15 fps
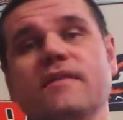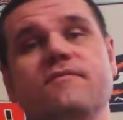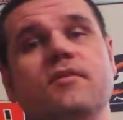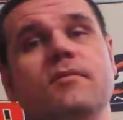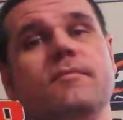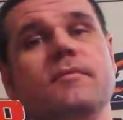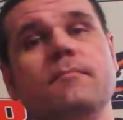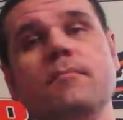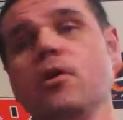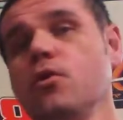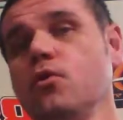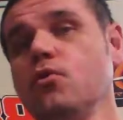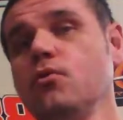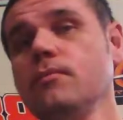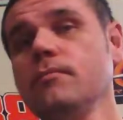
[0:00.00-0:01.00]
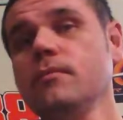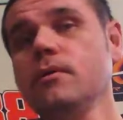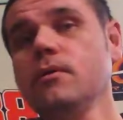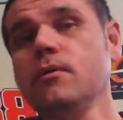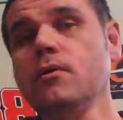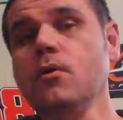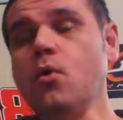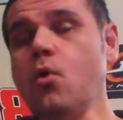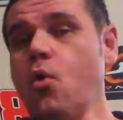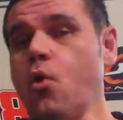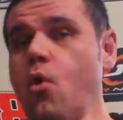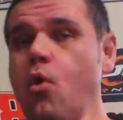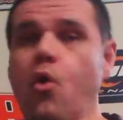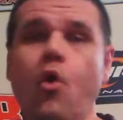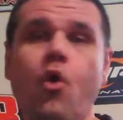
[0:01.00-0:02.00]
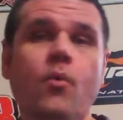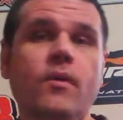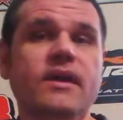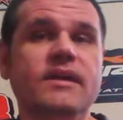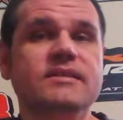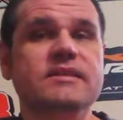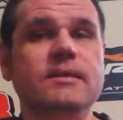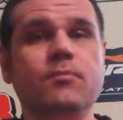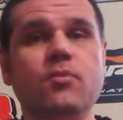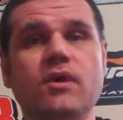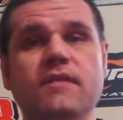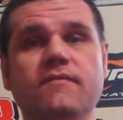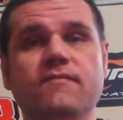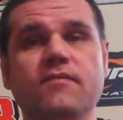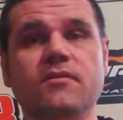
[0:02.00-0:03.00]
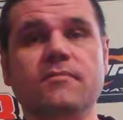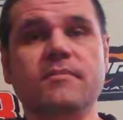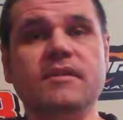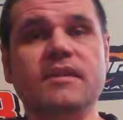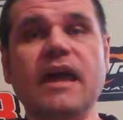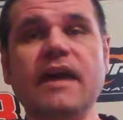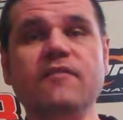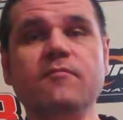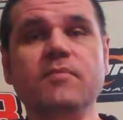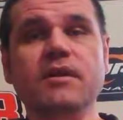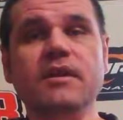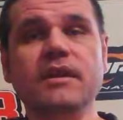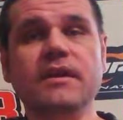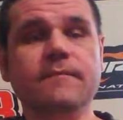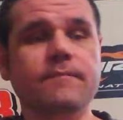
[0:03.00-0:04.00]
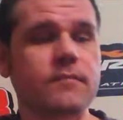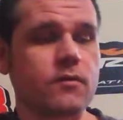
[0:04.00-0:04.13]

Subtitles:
from the boat, or we get separated from the dive buddy,